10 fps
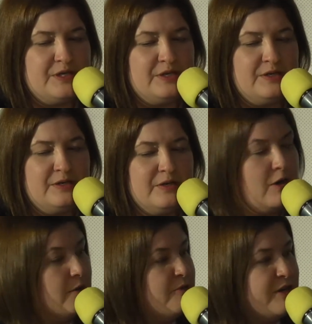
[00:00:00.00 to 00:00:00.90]
in
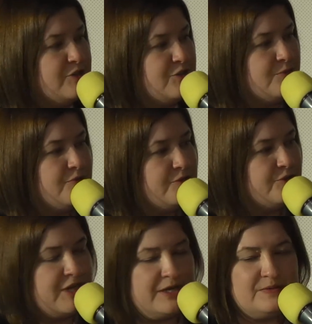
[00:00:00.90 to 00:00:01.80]
collaboration
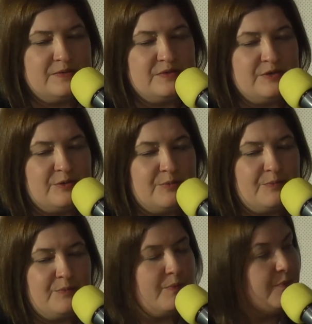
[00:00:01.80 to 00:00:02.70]
projects
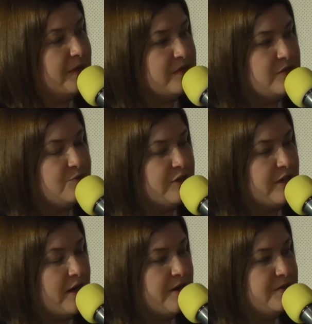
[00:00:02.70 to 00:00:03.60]
in these
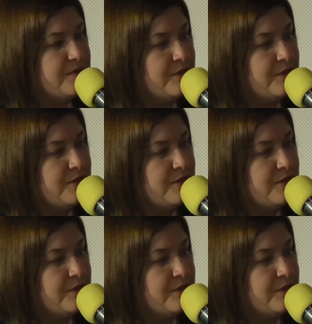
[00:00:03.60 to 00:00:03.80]
regards?